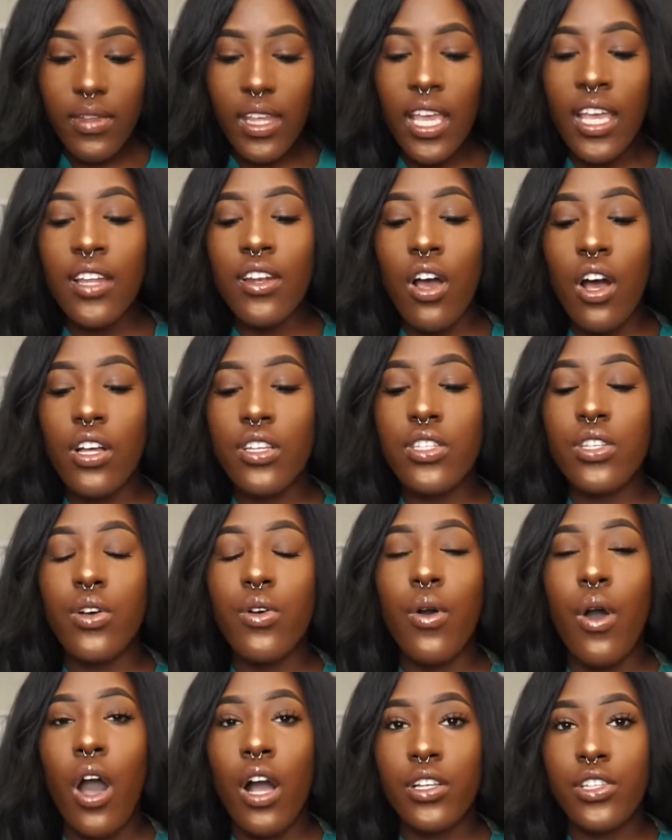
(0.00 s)
and
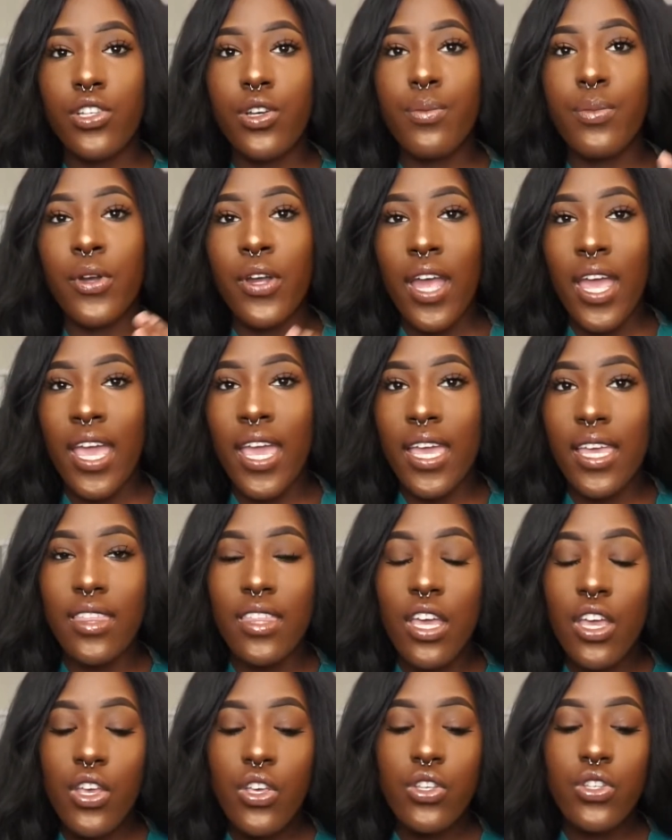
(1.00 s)
also October 8th.
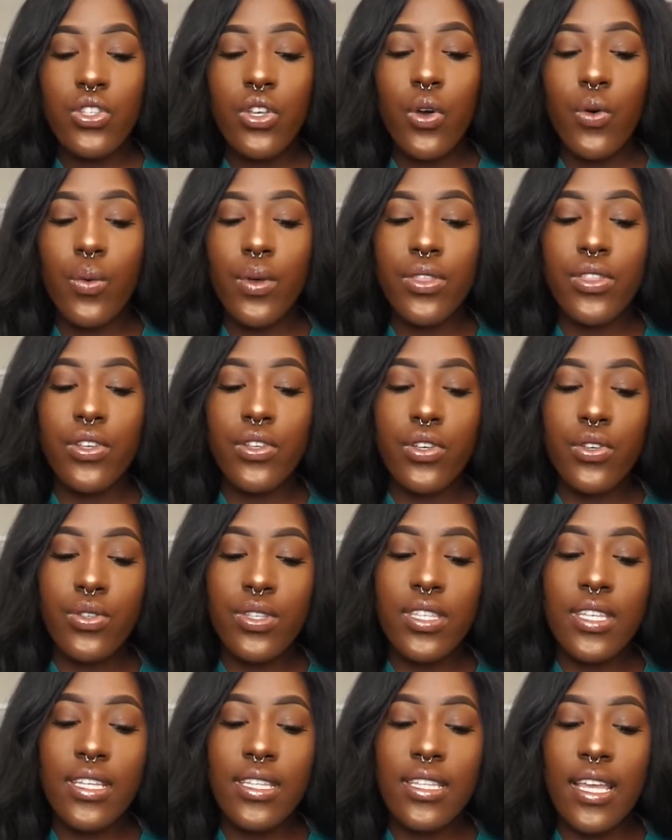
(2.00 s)
So with the
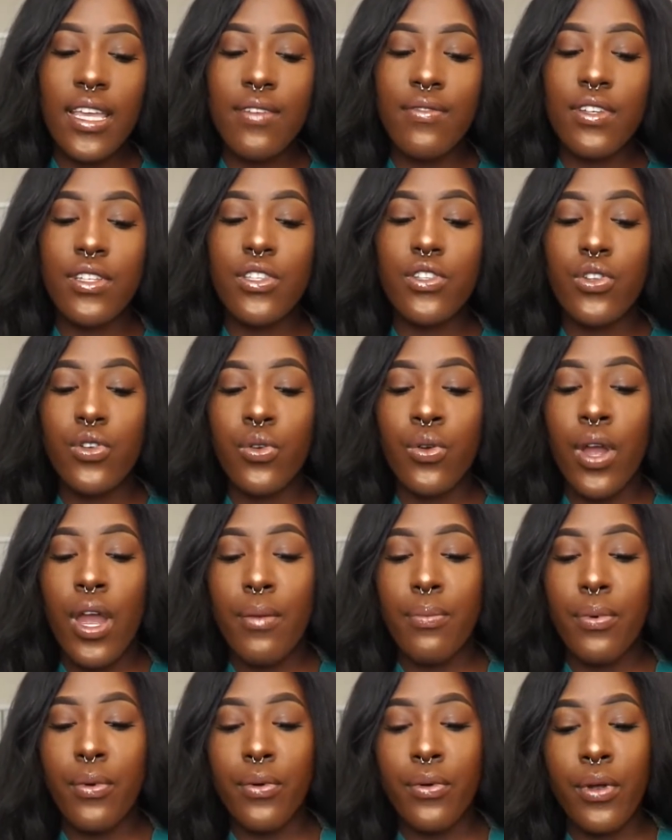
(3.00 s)
UC Davis new
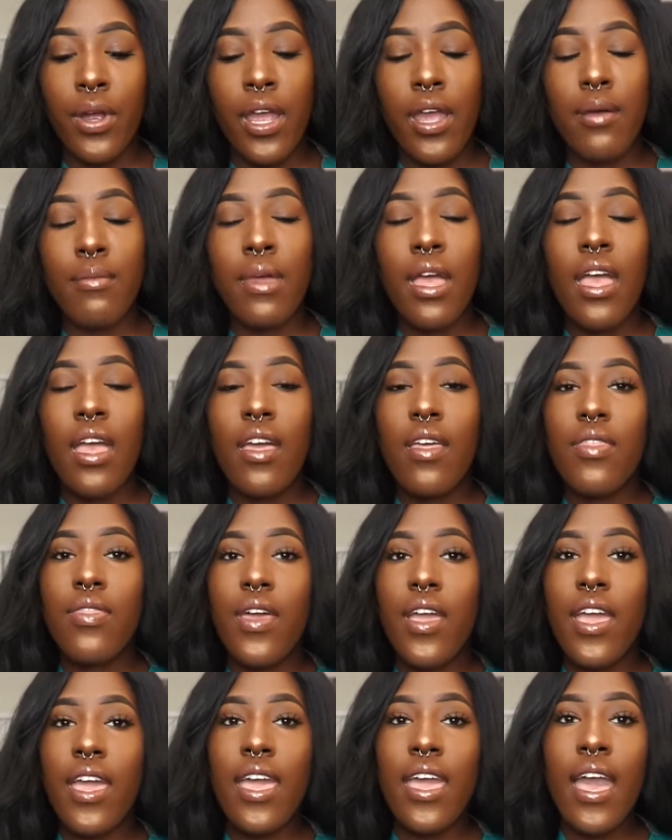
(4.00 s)
grad program,
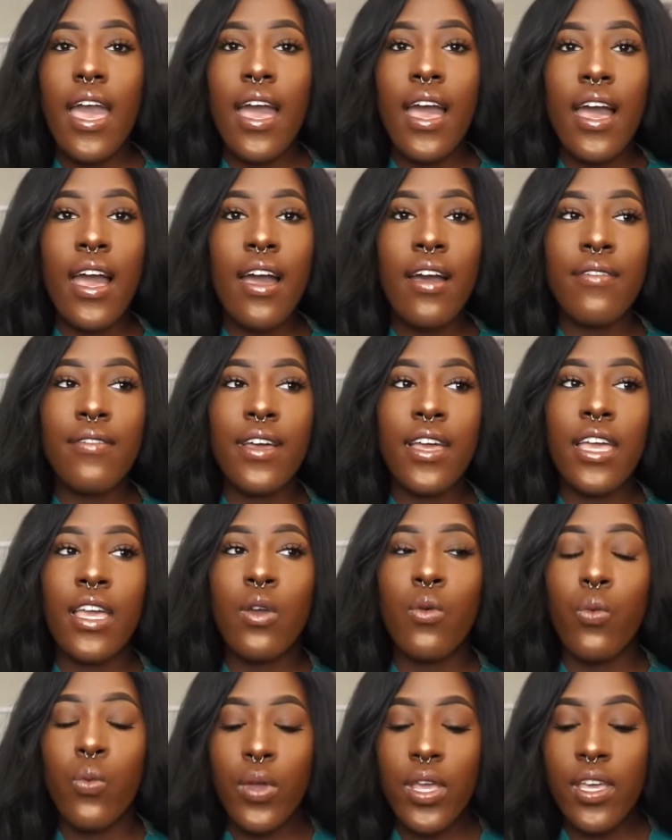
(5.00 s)
they have a
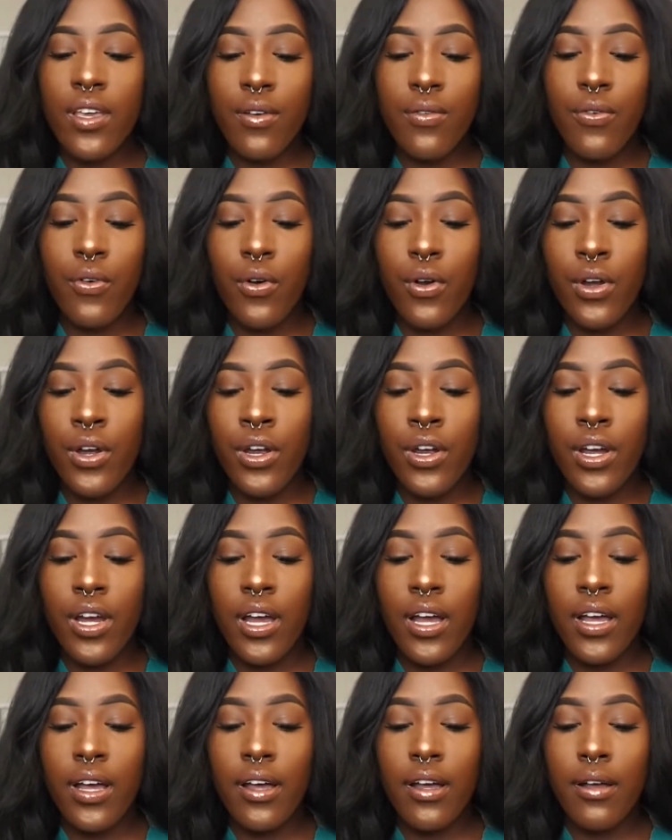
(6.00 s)
week for
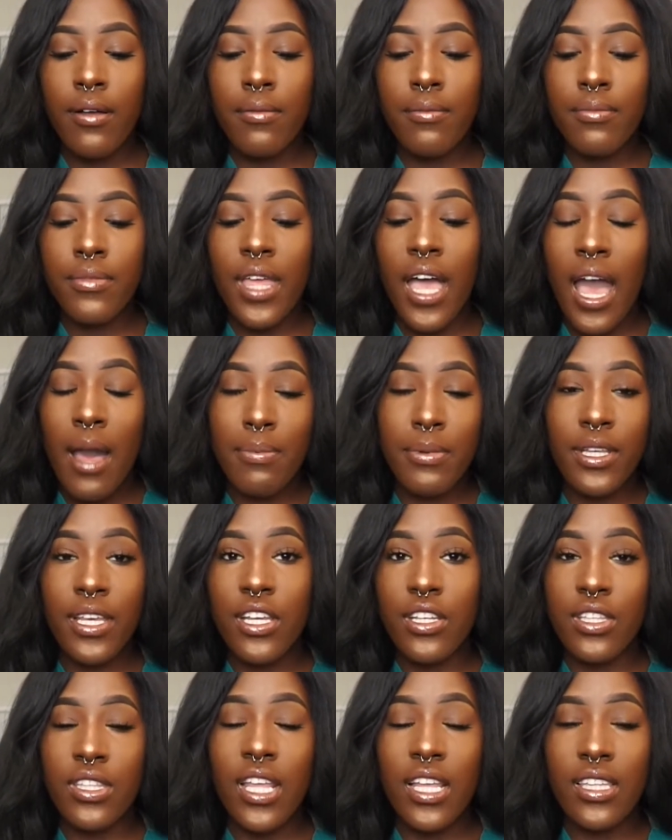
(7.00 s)
the
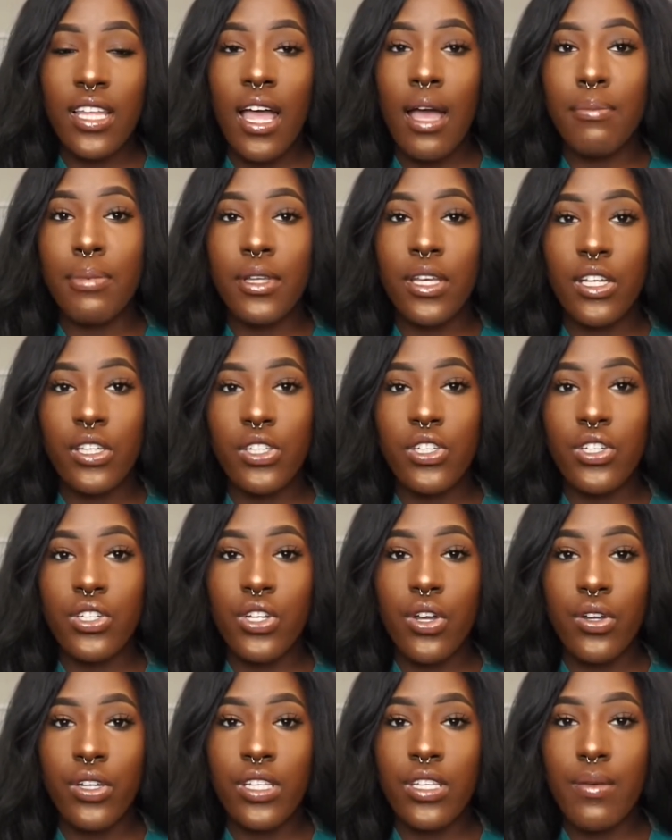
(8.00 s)
application is
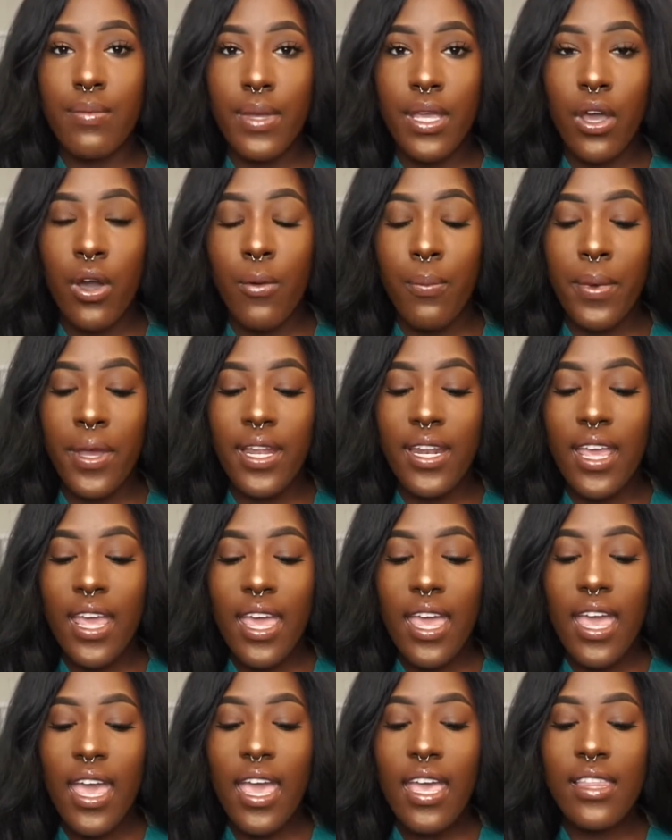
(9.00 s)
going to be open,
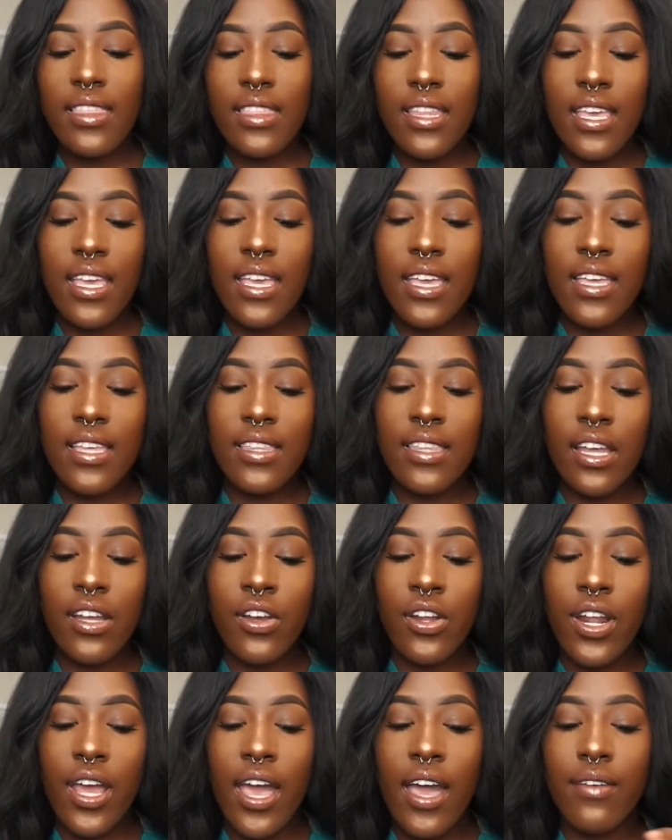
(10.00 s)
and then they're
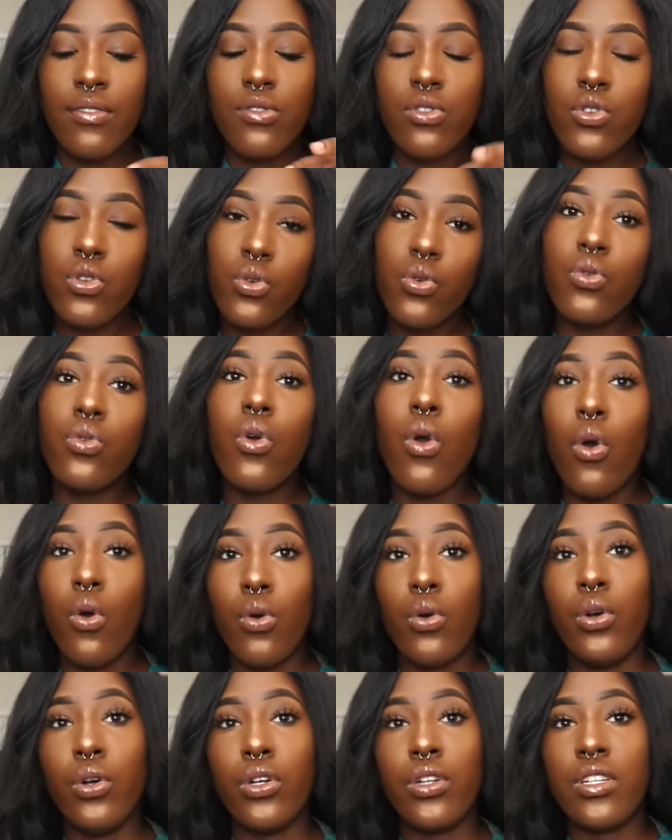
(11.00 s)
going to have 2
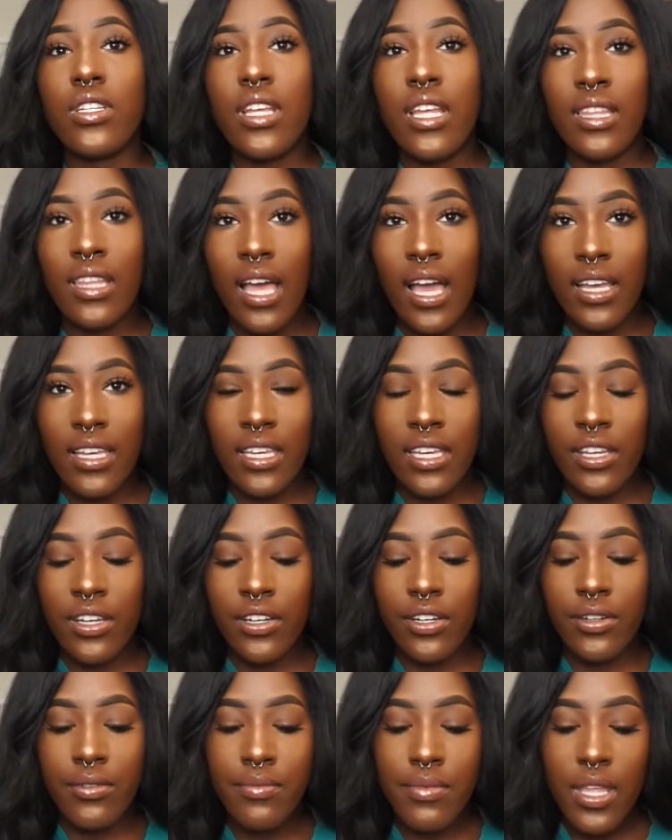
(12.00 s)
cohorts in that
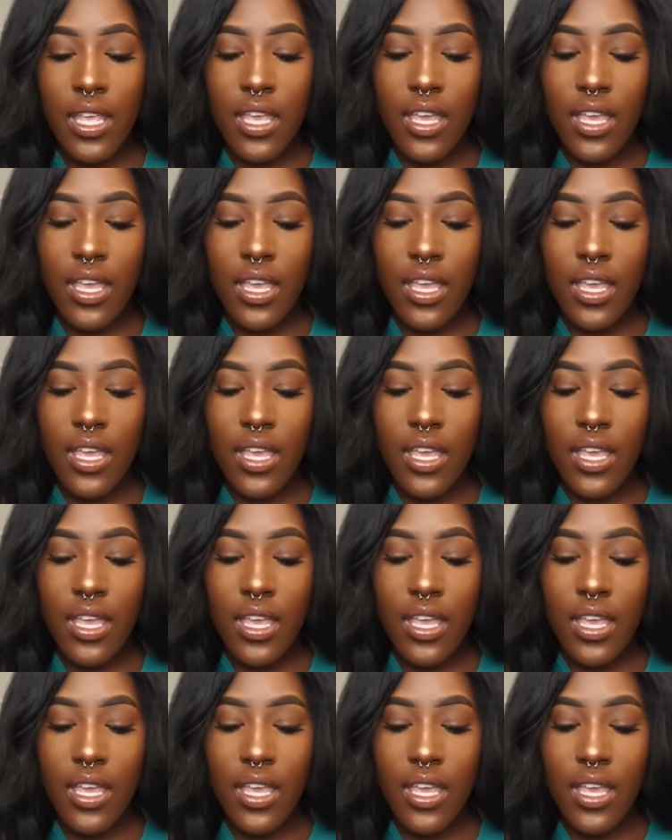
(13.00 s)
year,